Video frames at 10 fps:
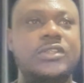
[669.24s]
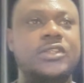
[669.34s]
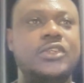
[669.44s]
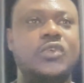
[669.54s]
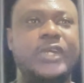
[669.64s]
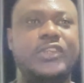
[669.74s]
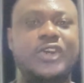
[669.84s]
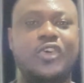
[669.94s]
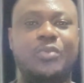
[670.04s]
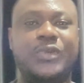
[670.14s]
You know, when they're
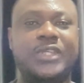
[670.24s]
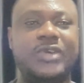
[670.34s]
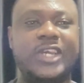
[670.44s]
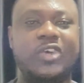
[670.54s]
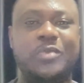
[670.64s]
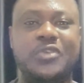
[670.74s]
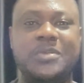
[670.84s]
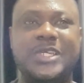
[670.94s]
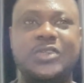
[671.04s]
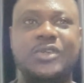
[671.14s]
opening your
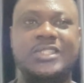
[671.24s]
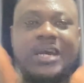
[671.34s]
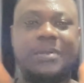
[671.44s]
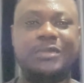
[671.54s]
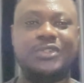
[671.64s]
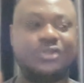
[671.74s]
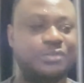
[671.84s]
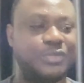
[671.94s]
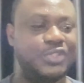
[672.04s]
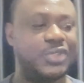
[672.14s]
website on your tab, it shouldn't
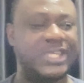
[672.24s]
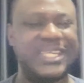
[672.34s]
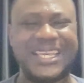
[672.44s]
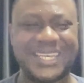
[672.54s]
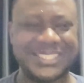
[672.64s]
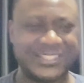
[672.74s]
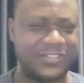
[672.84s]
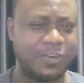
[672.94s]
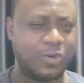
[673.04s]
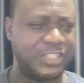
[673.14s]
be showing like as if they
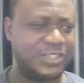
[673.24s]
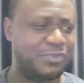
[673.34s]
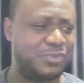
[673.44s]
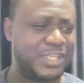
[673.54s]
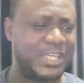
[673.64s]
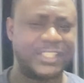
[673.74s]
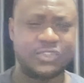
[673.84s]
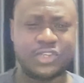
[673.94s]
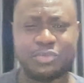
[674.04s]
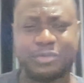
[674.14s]
are looking at it
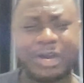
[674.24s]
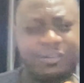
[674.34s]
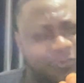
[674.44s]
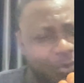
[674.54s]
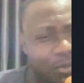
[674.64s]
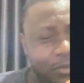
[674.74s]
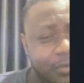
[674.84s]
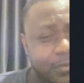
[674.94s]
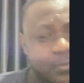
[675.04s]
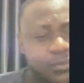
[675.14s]
on a mobile phone,
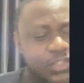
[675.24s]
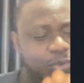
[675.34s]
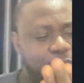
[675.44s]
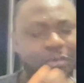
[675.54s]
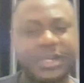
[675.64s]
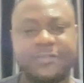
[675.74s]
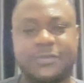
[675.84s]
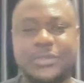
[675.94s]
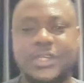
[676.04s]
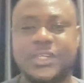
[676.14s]
small mobile
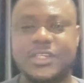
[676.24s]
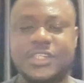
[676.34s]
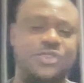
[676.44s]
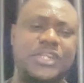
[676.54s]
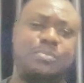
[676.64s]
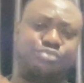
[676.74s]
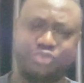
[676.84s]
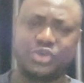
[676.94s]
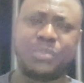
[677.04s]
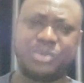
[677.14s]
phone. It should
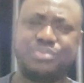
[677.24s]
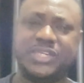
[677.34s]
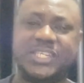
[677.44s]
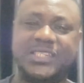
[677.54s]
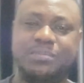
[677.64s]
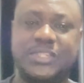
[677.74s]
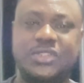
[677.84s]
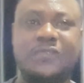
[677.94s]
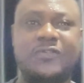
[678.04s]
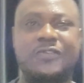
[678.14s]
show appropriately based
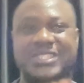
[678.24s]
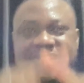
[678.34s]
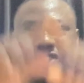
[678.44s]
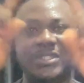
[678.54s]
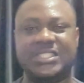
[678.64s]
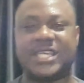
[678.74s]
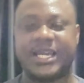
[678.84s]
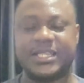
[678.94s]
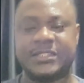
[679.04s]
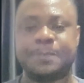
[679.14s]
off of the screen
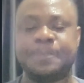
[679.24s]
size,